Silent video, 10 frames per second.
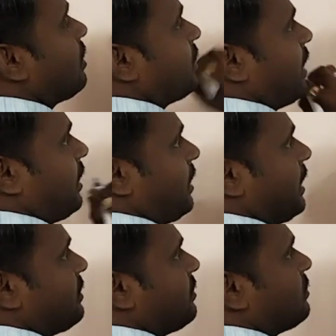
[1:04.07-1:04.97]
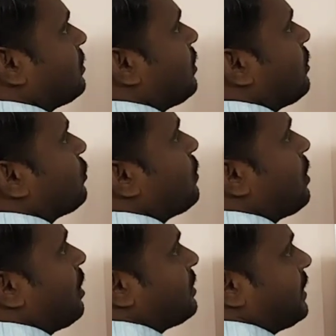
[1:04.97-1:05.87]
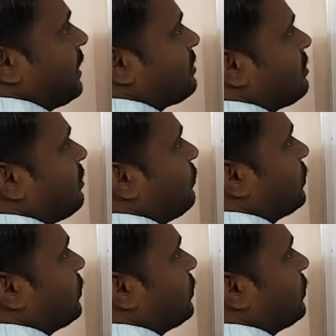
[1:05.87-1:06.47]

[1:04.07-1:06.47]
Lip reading: on their needs. So what are the needs?